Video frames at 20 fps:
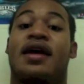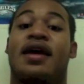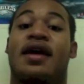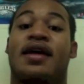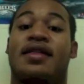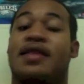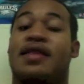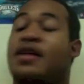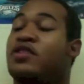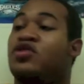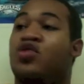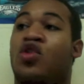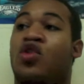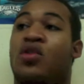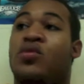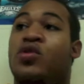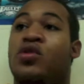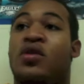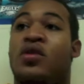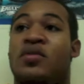And that's
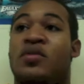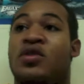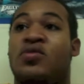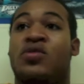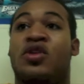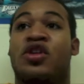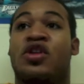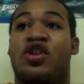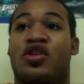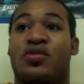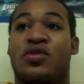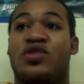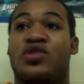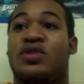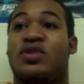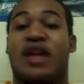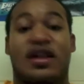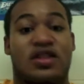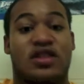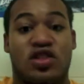normal. I mean, we're humans. We
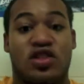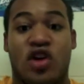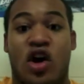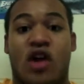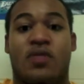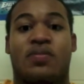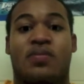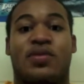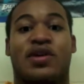like to talk.